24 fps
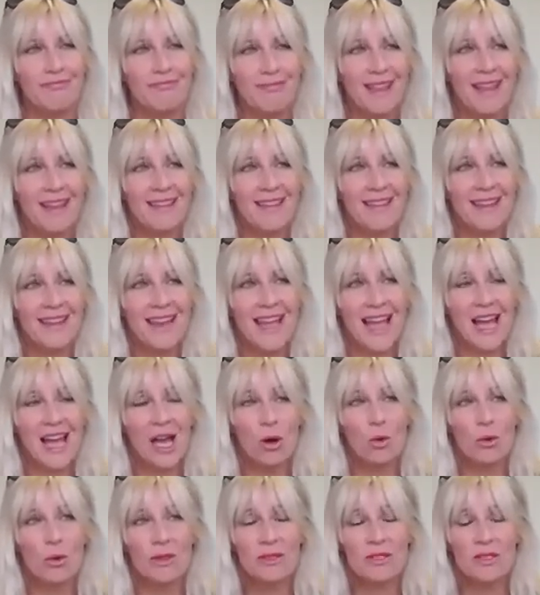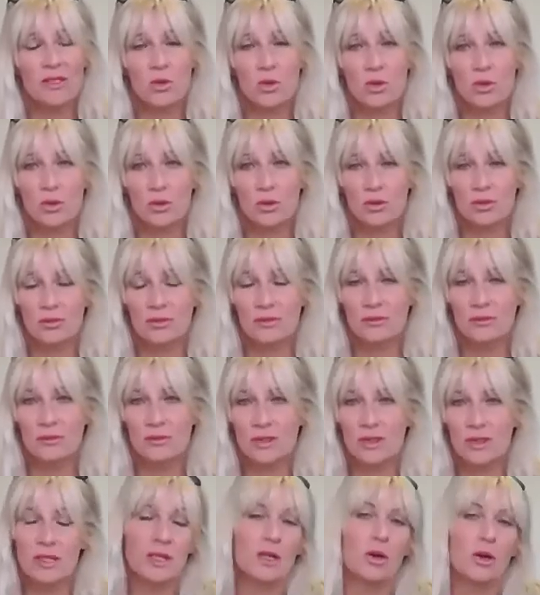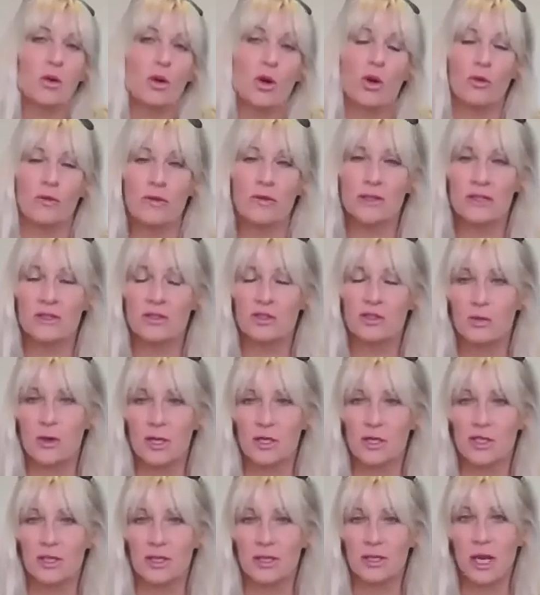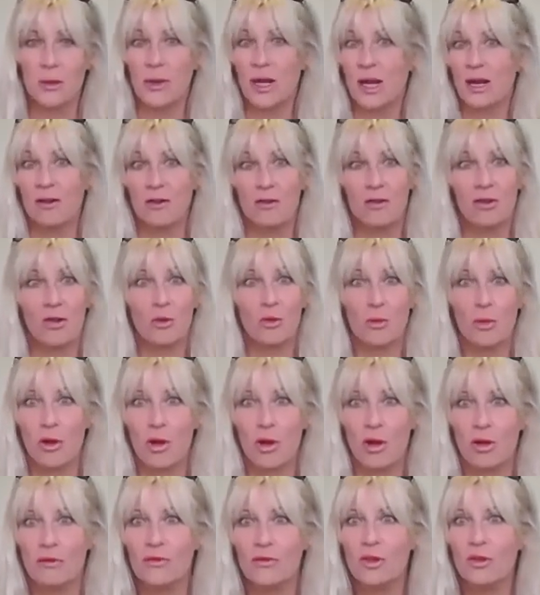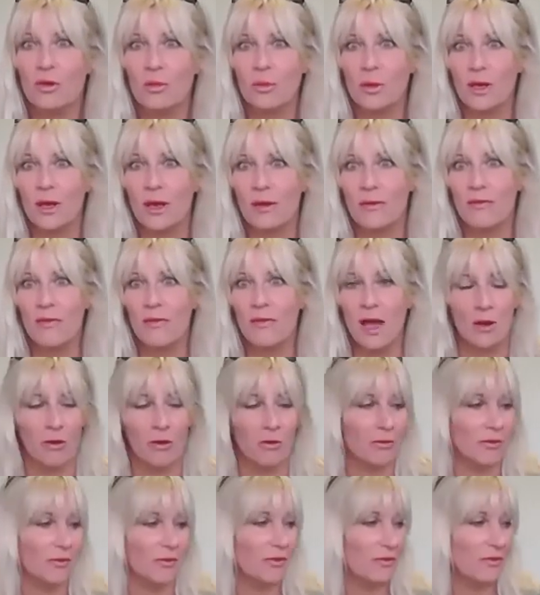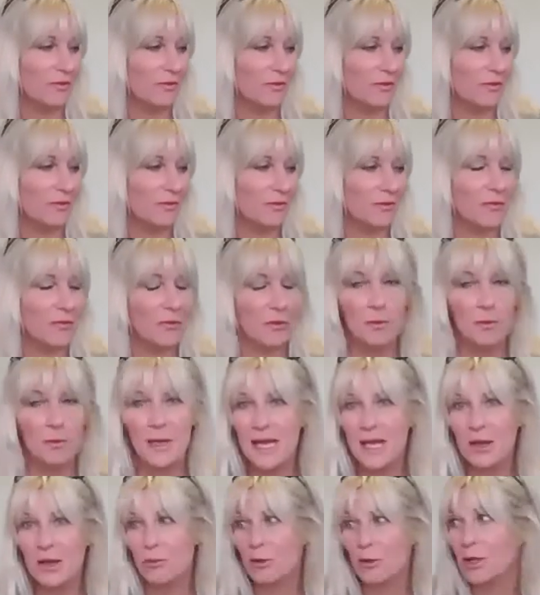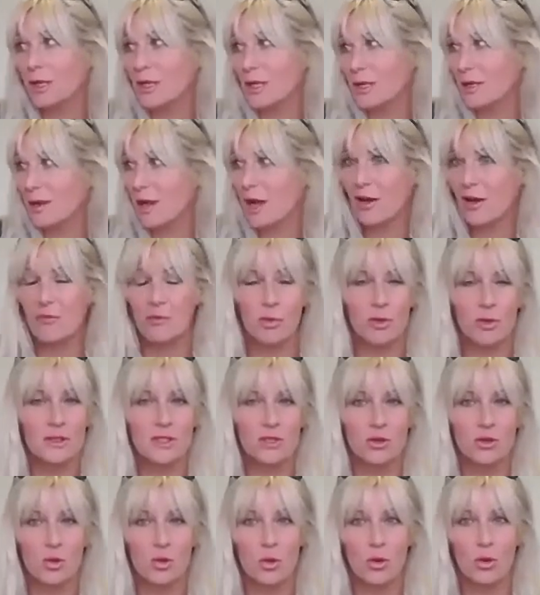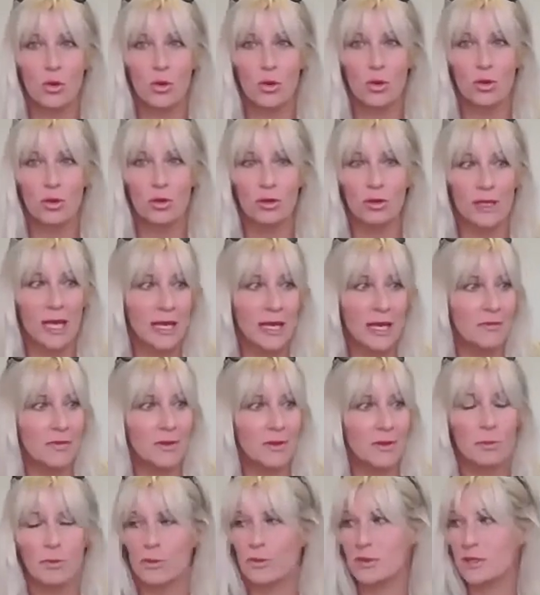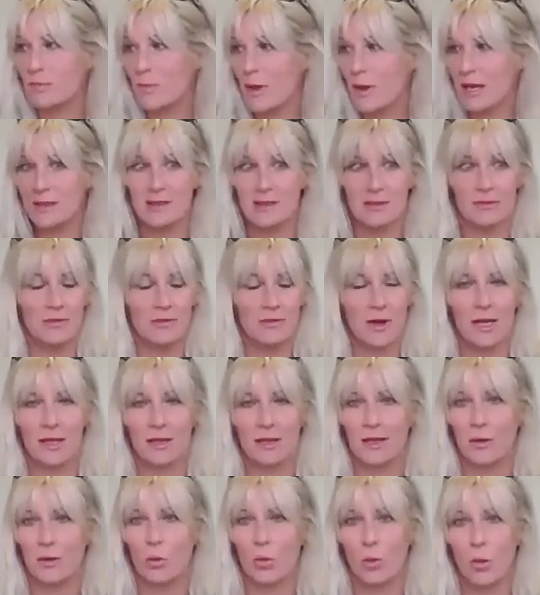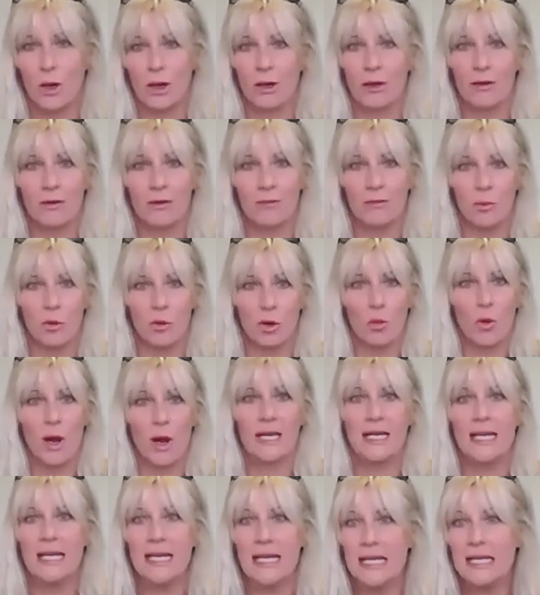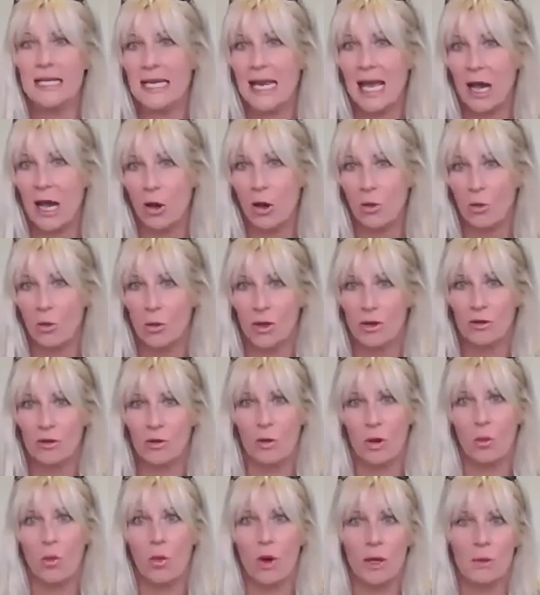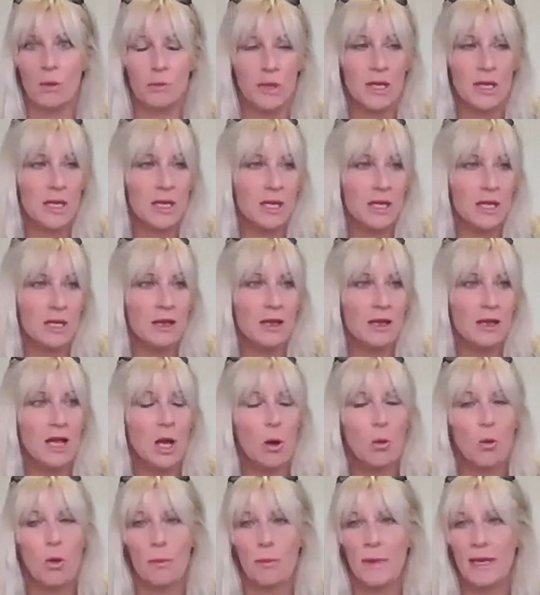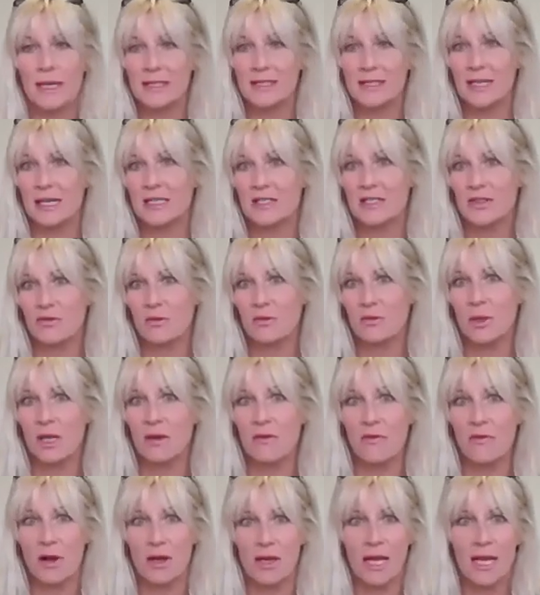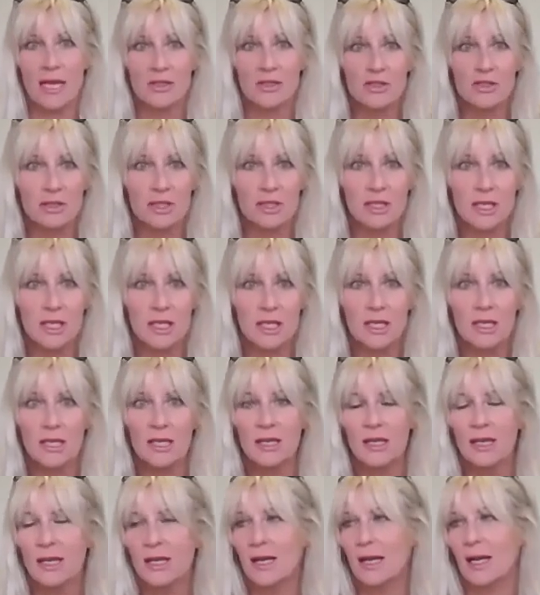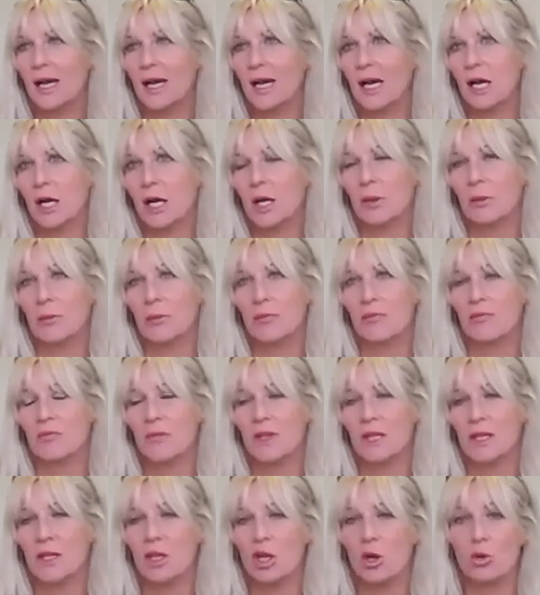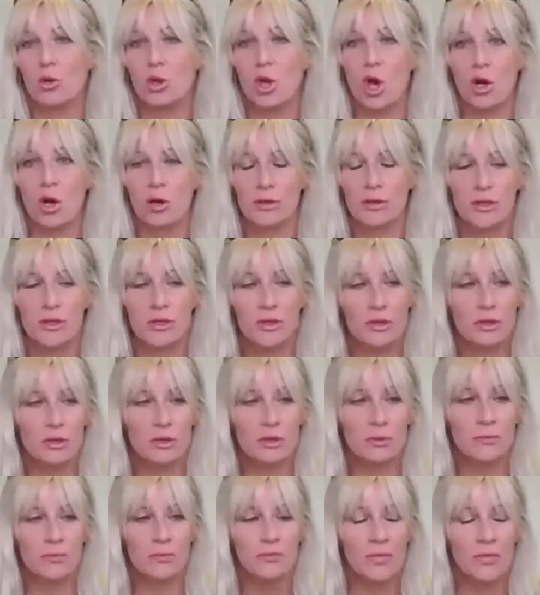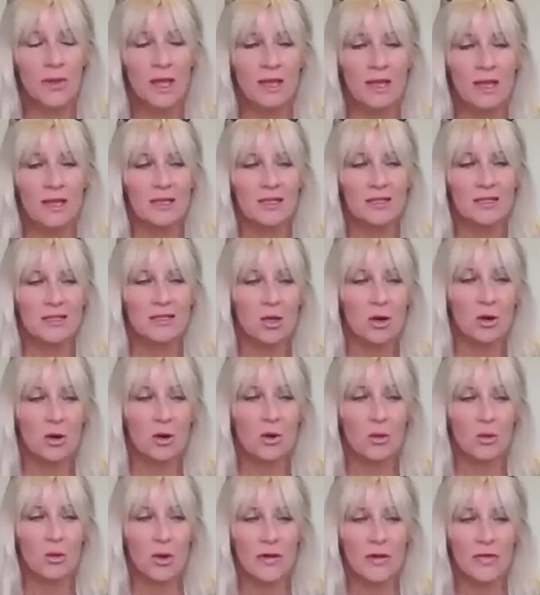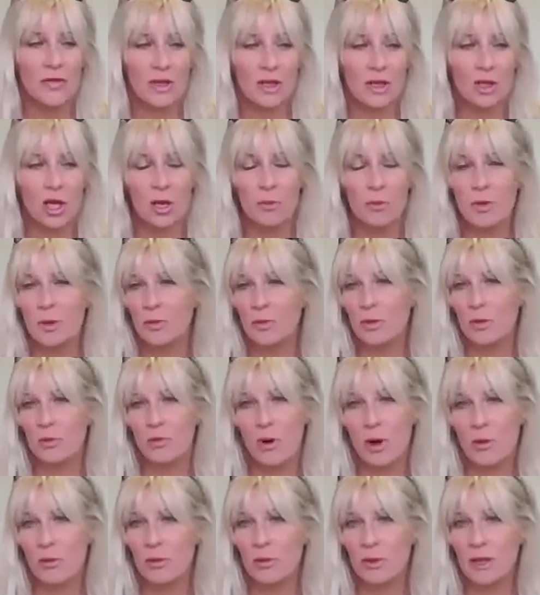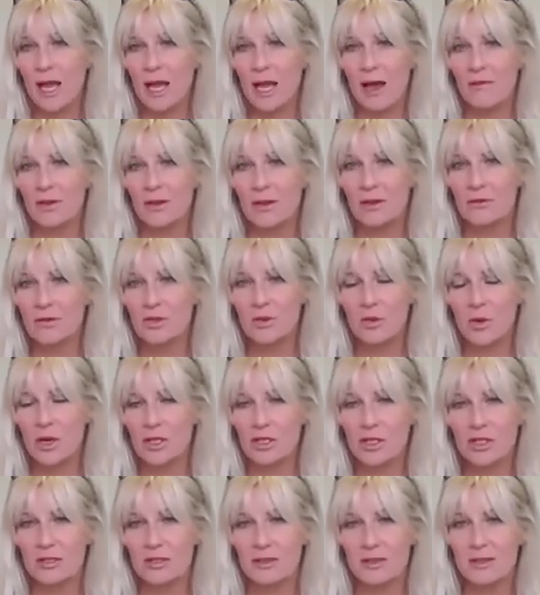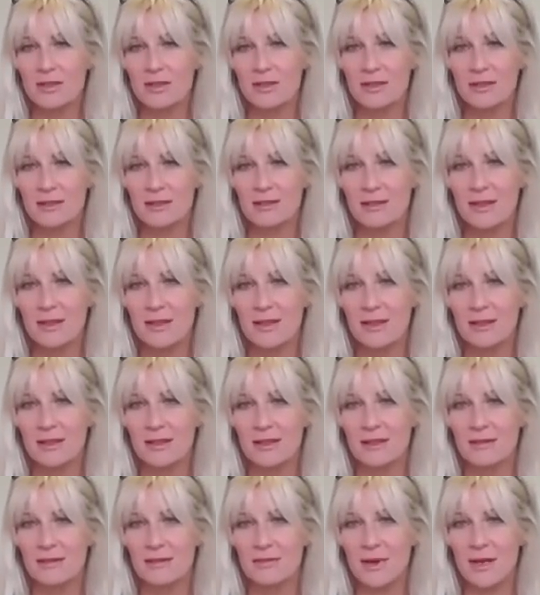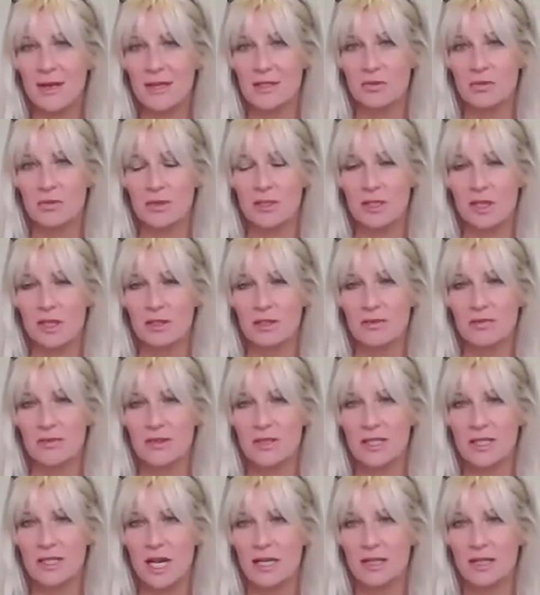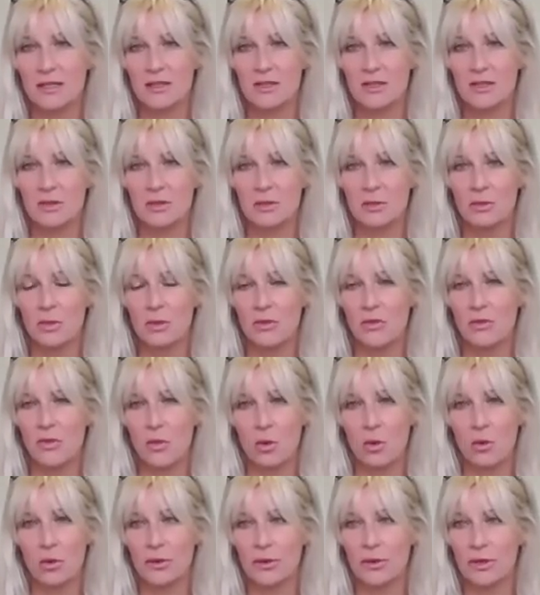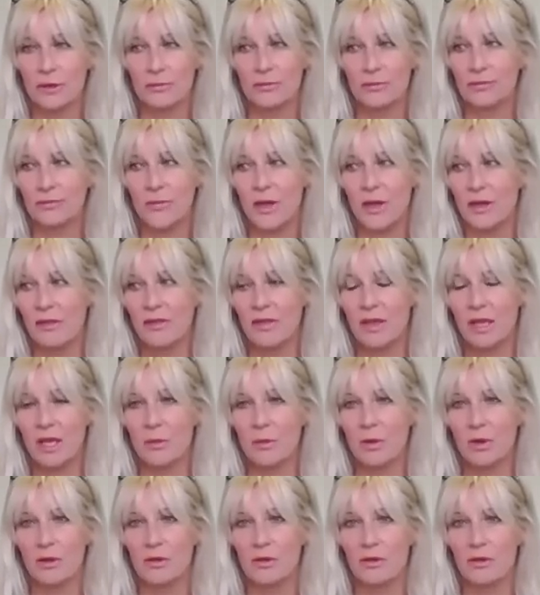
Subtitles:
then now with this whole, COVID situation, I mean, I don't know about all of you, but I've found, for me, really, it kind of puts your whole life in perspective, right? Like, what do I need now? Where do I want to be? What makes sense for me financially, long term? So I think a lot of people are probably having those questions, and as a result have decided to move forward and think about